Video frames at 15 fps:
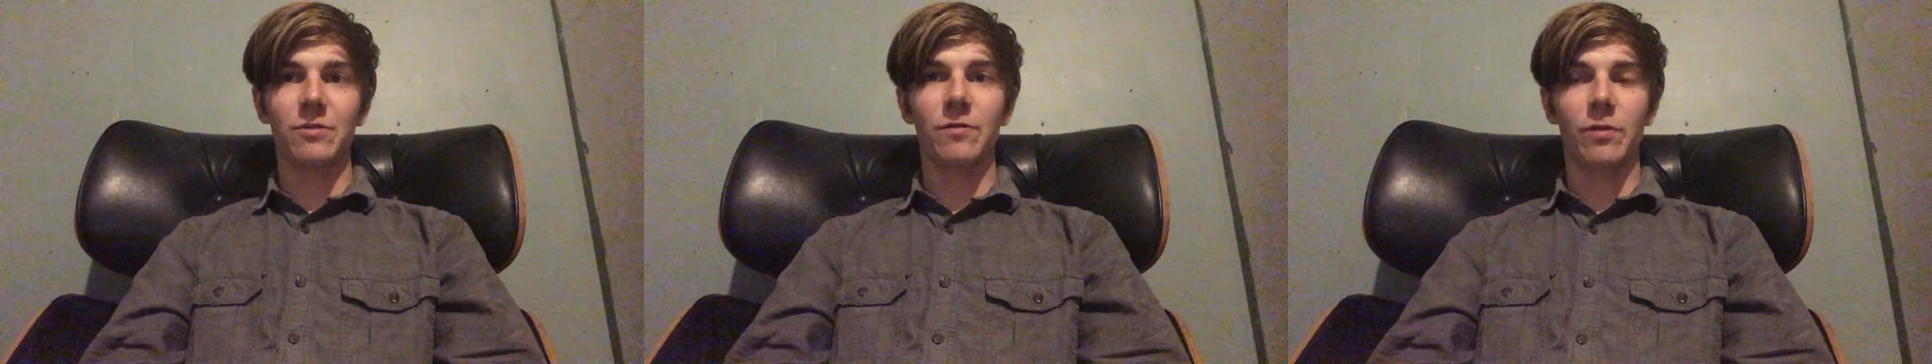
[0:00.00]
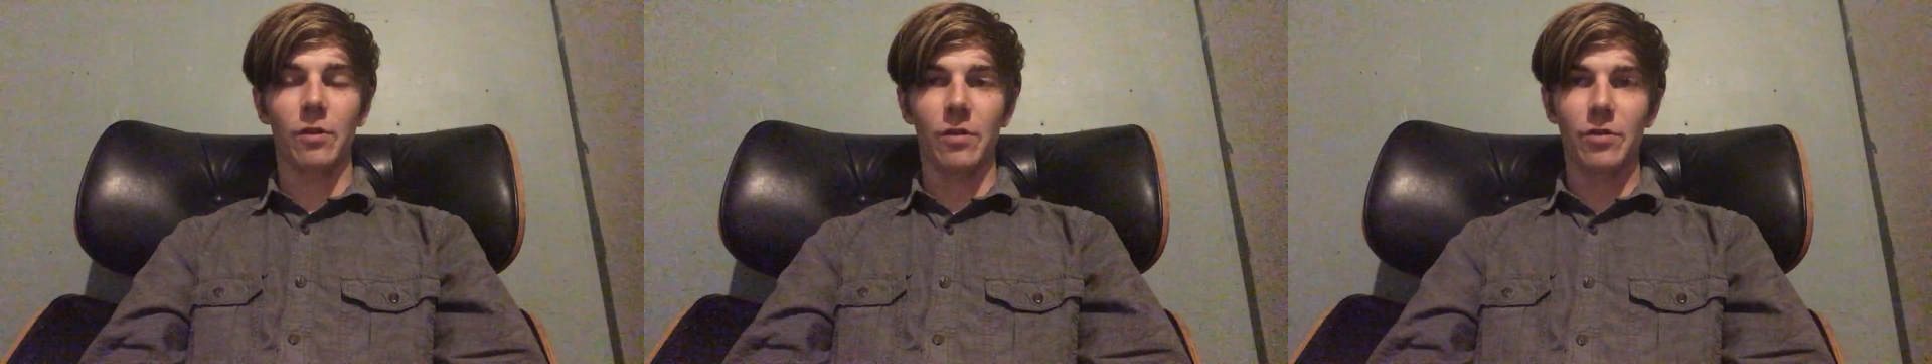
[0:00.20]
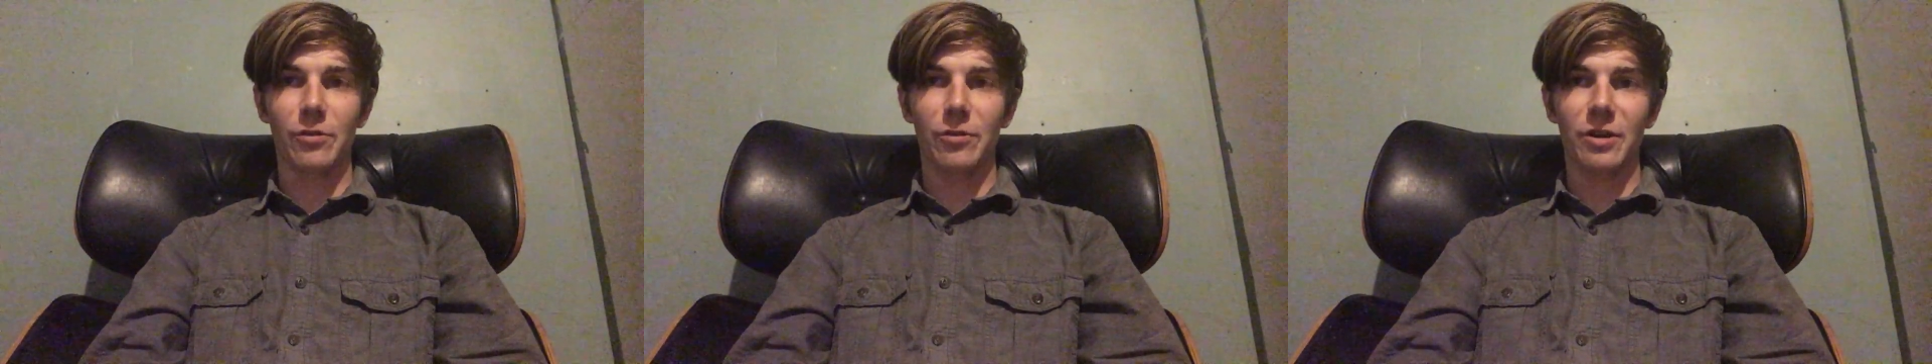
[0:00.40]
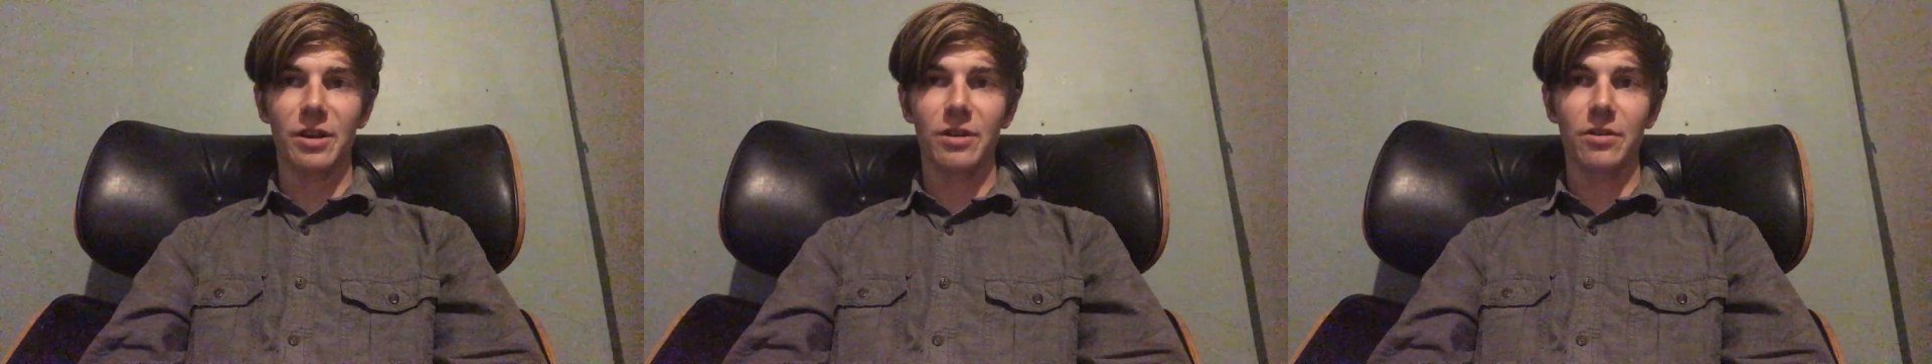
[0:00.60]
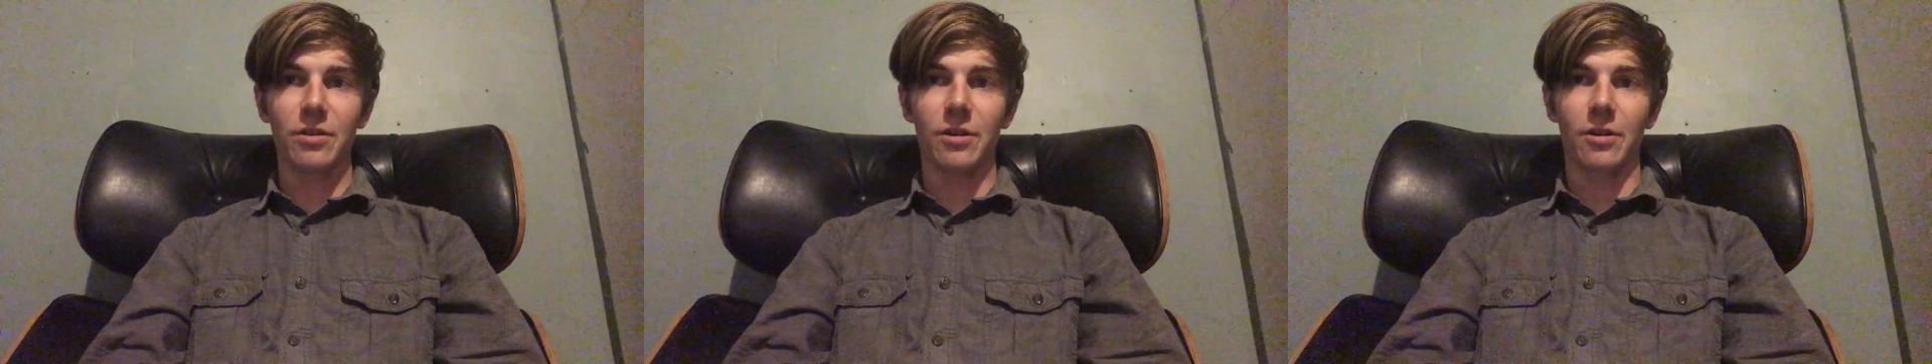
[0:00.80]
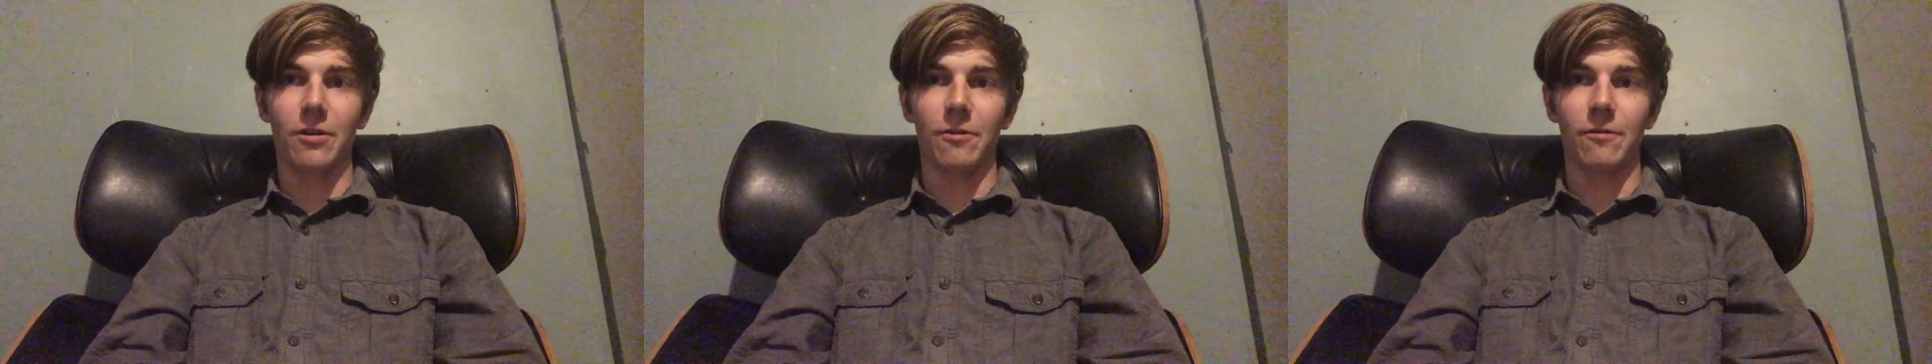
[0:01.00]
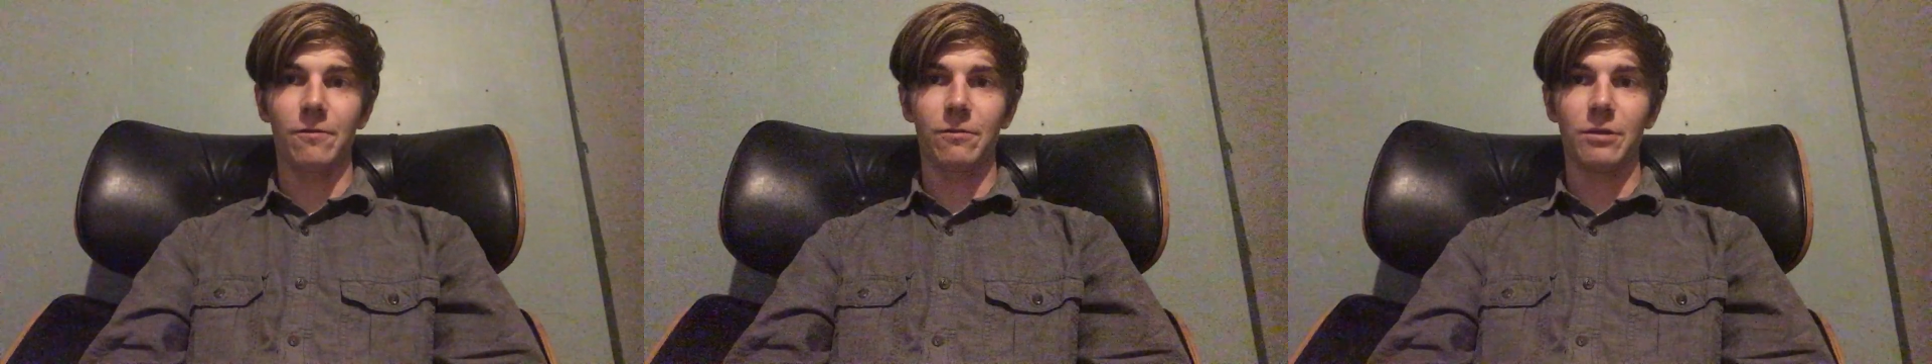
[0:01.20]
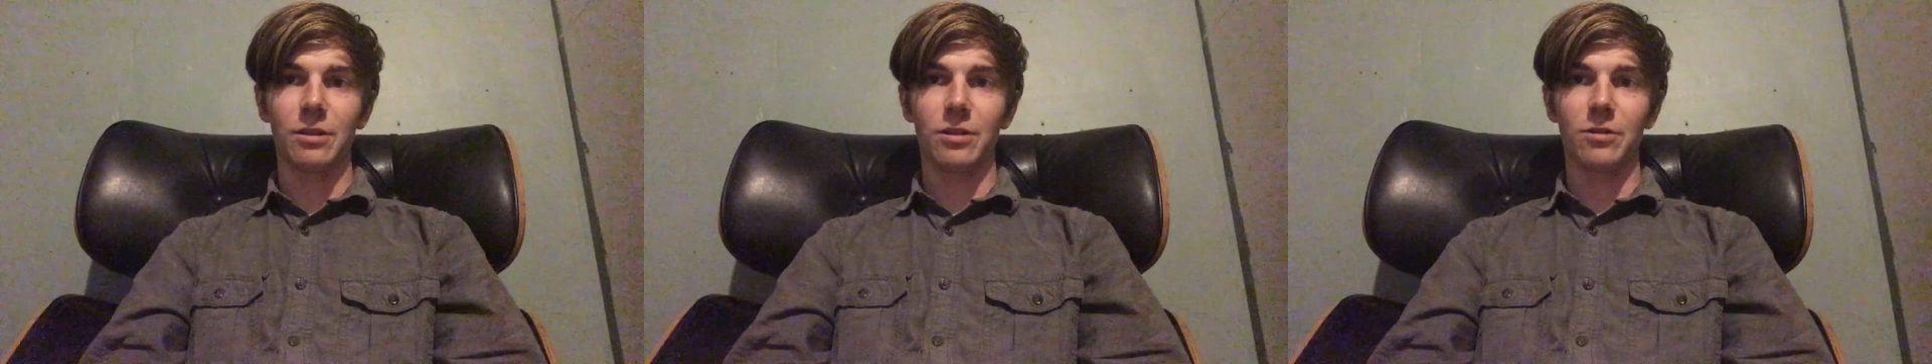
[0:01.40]
furthering of
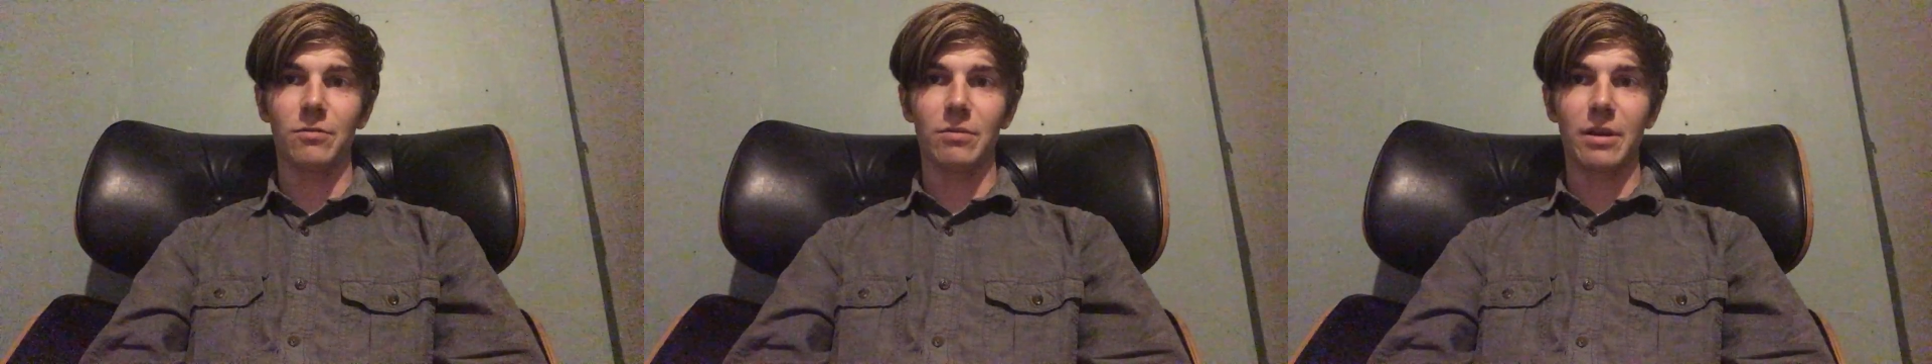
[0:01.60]
the